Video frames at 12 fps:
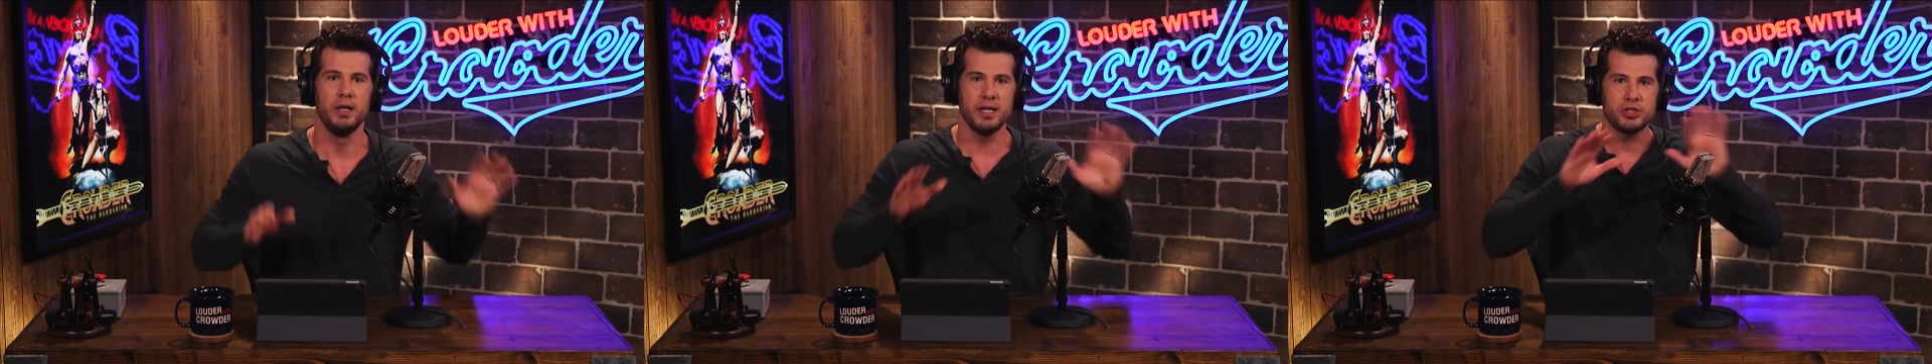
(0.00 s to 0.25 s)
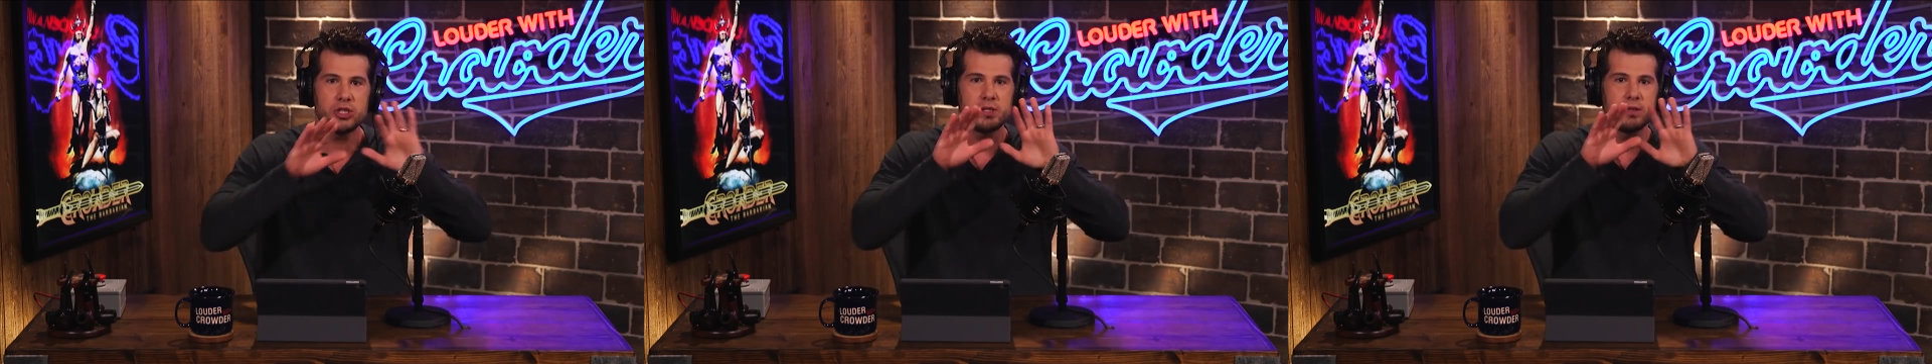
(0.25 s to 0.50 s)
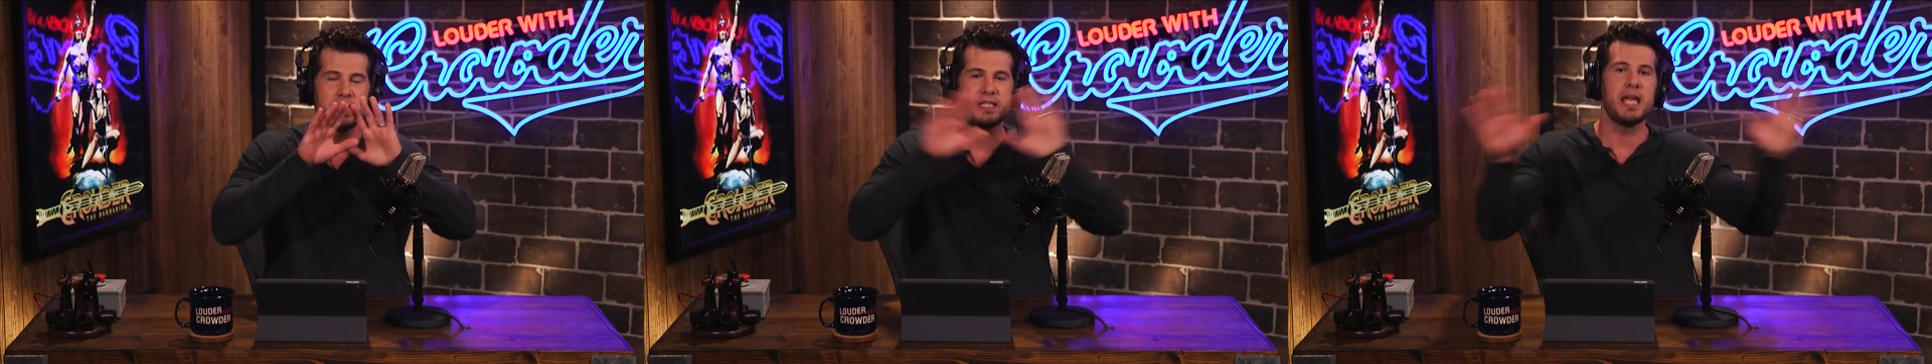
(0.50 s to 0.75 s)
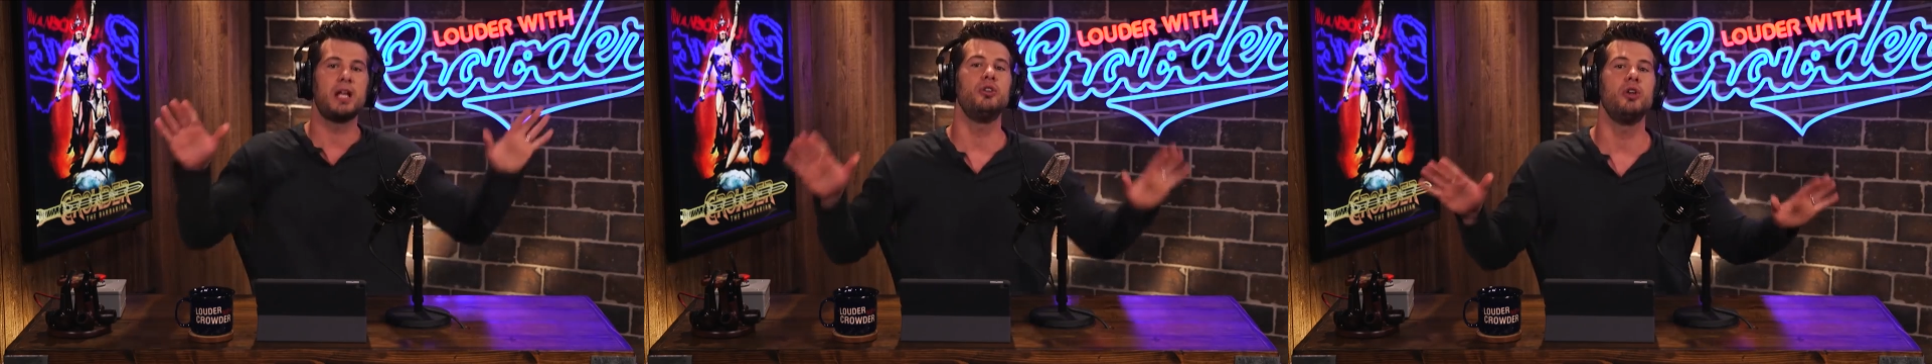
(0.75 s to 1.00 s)
Let's
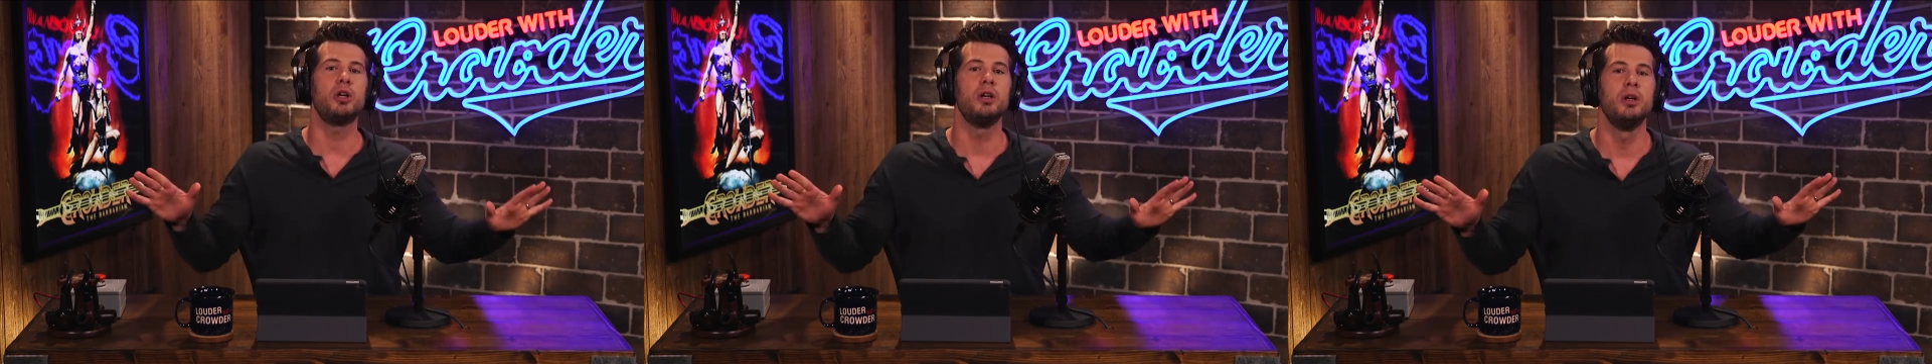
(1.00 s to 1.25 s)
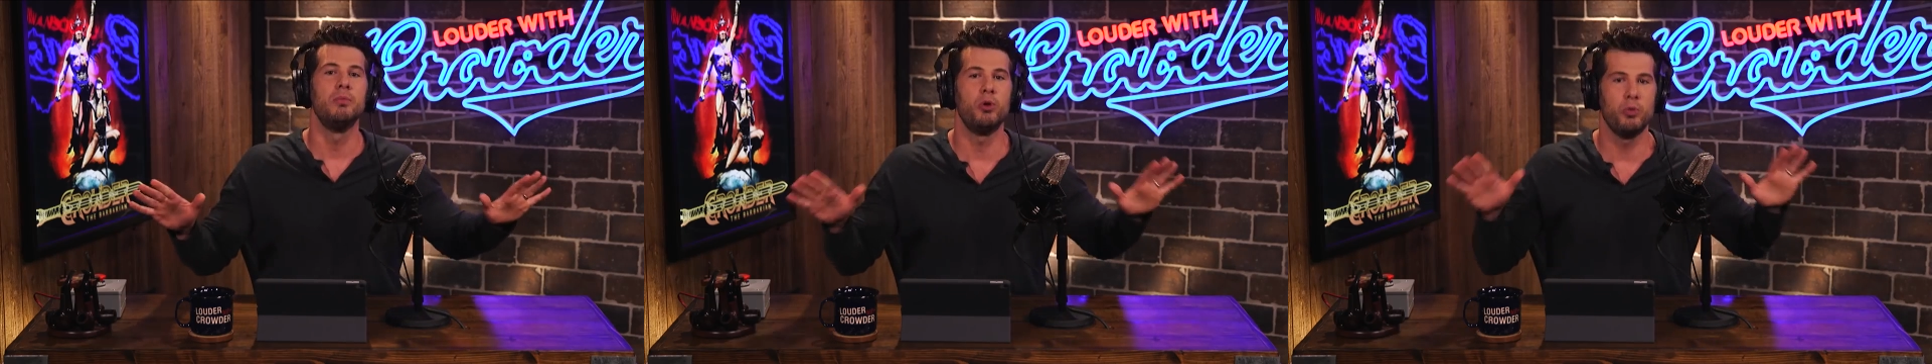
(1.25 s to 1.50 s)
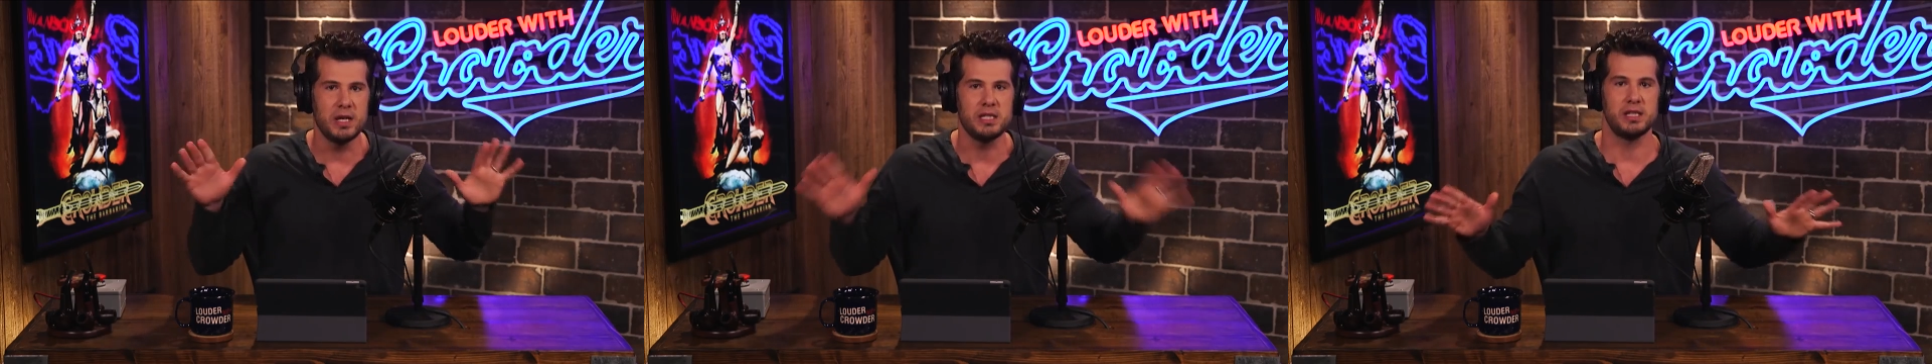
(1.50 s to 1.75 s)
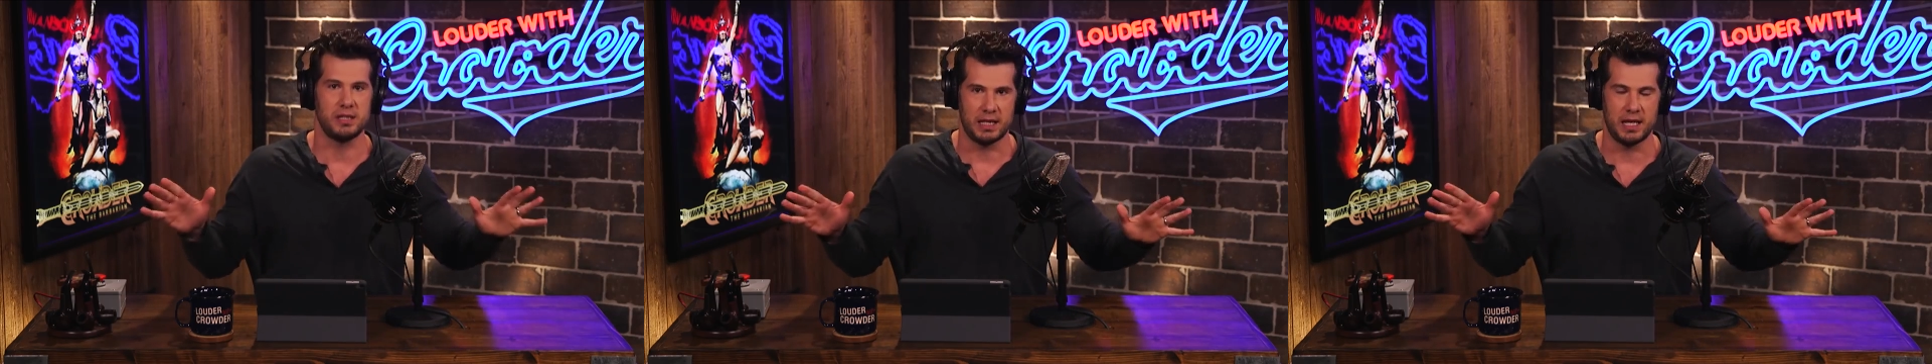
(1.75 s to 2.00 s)
take a look more
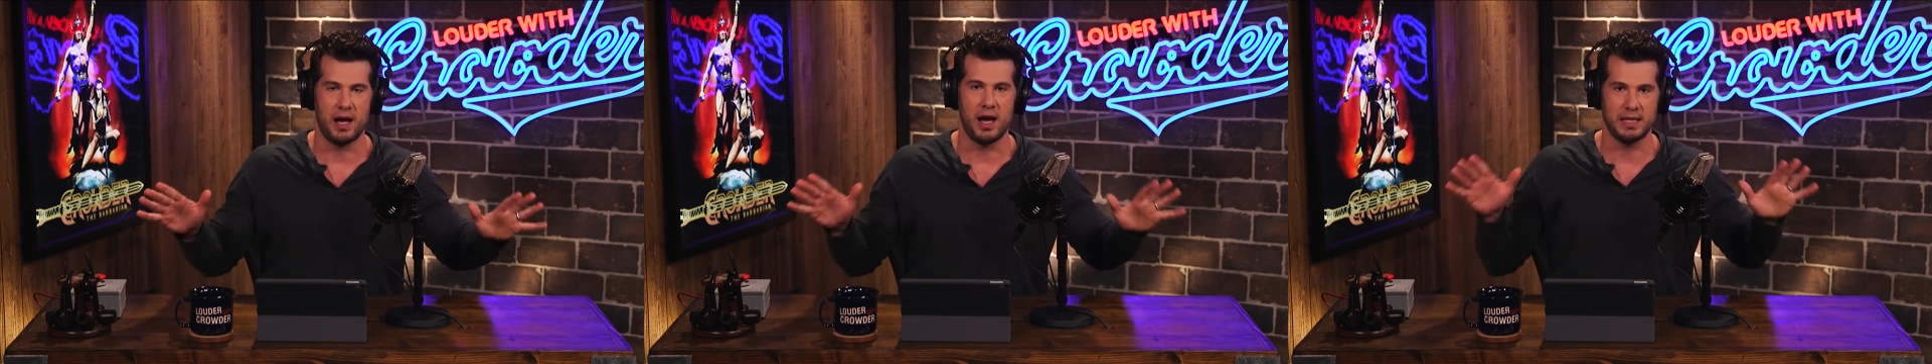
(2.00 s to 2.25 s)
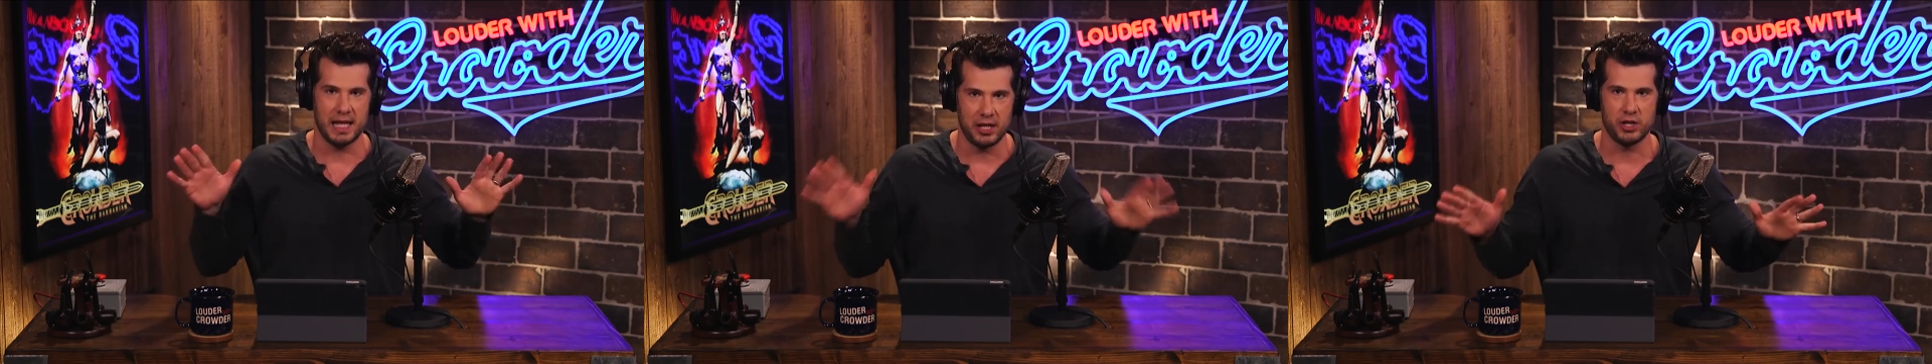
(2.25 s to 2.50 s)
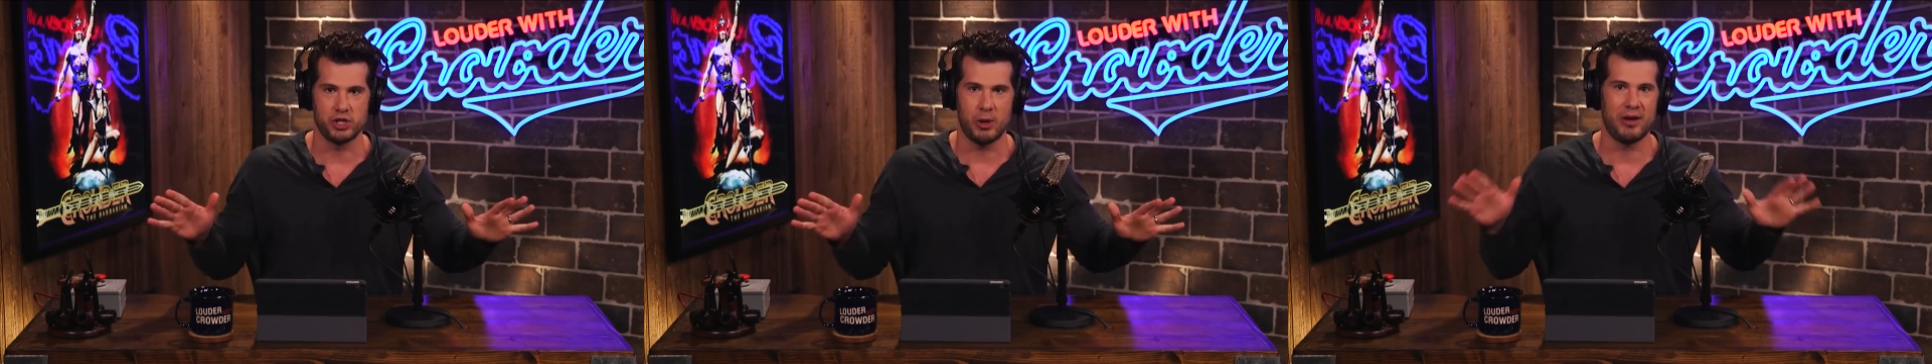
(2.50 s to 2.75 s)
recently on The Ellen Show,